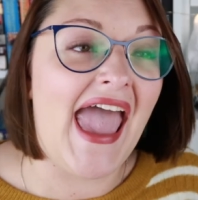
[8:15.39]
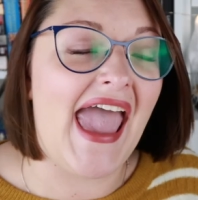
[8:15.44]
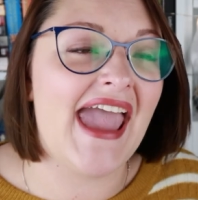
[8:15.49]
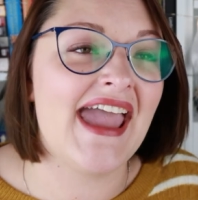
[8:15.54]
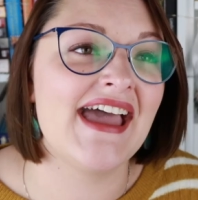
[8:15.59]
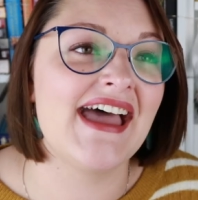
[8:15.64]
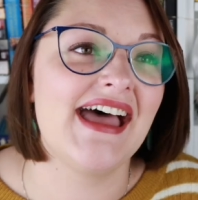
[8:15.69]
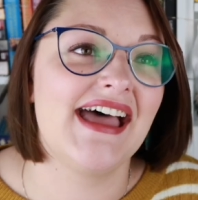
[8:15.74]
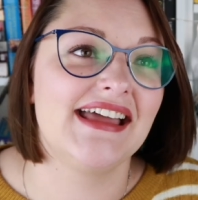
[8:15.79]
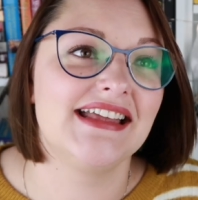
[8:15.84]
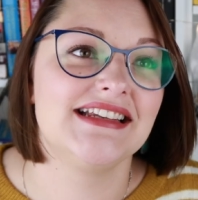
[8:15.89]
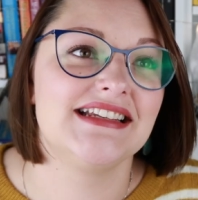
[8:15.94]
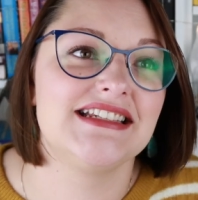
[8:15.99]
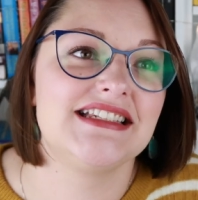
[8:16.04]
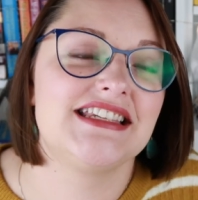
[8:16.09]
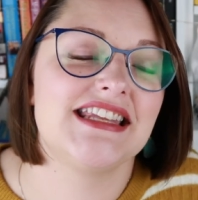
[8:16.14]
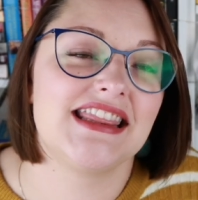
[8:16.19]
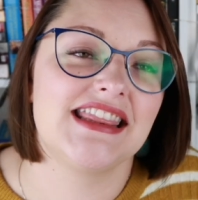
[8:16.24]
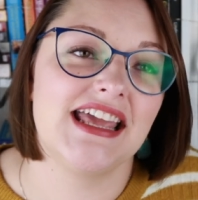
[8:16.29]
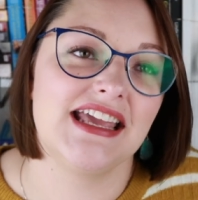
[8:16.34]

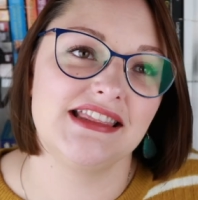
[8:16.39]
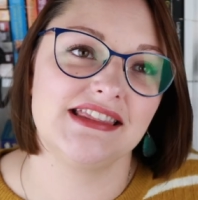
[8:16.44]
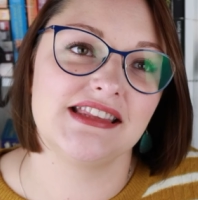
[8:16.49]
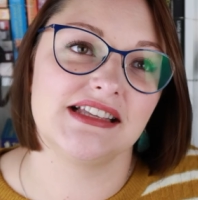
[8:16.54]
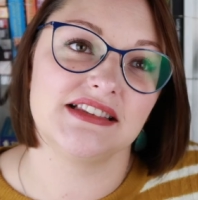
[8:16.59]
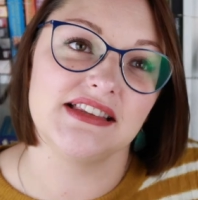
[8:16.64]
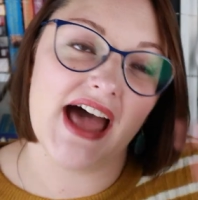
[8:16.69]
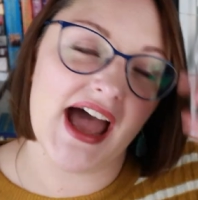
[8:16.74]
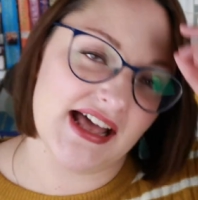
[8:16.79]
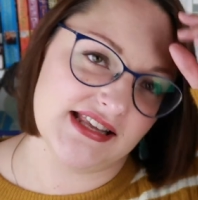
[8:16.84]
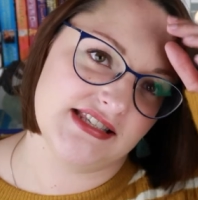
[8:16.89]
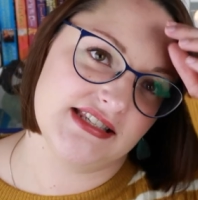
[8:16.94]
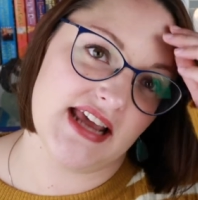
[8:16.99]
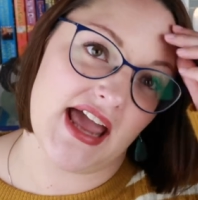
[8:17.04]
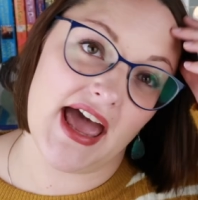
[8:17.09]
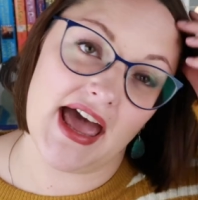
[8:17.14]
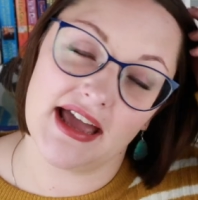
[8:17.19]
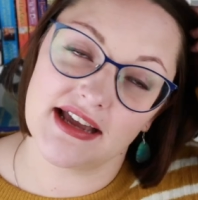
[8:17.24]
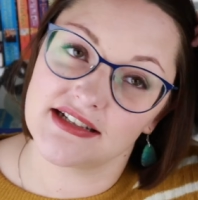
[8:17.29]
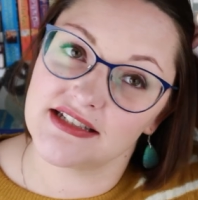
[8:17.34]
And then the last
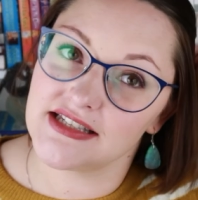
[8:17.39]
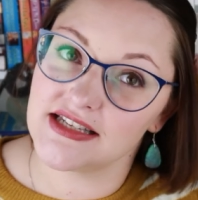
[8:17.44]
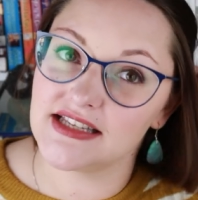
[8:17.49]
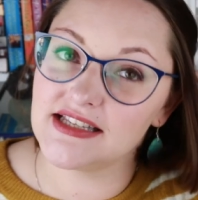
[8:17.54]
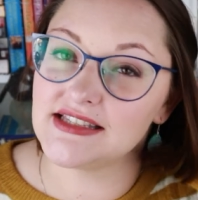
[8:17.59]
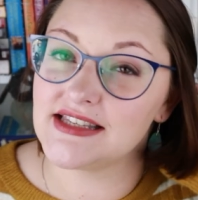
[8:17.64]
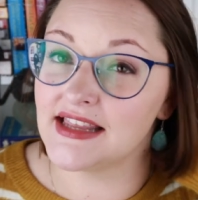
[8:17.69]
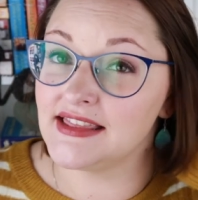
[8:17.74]
act is,